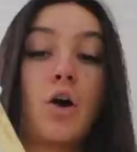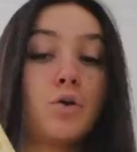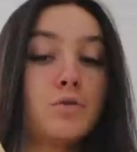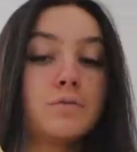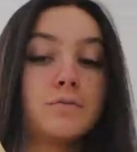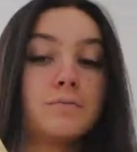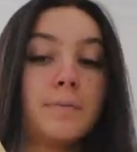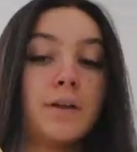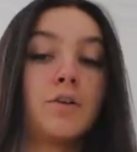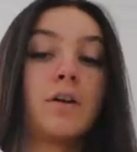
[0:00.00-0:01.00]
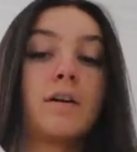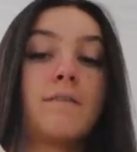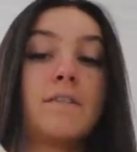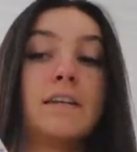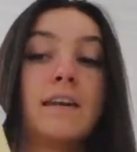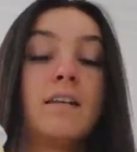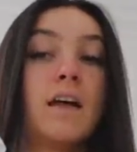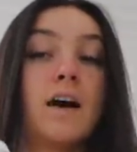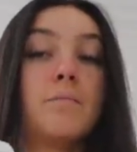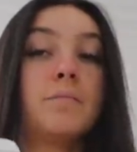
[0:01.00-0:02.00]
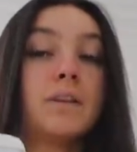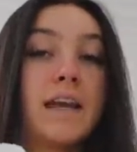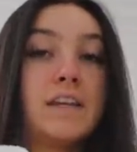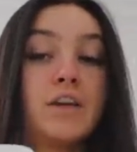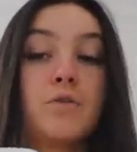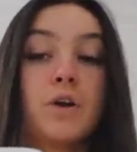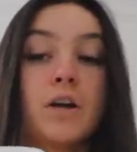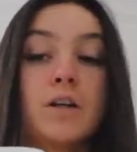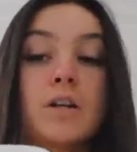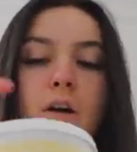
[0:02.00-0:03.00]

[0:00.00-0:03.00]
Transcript: oat milk vanilla plain yogurt.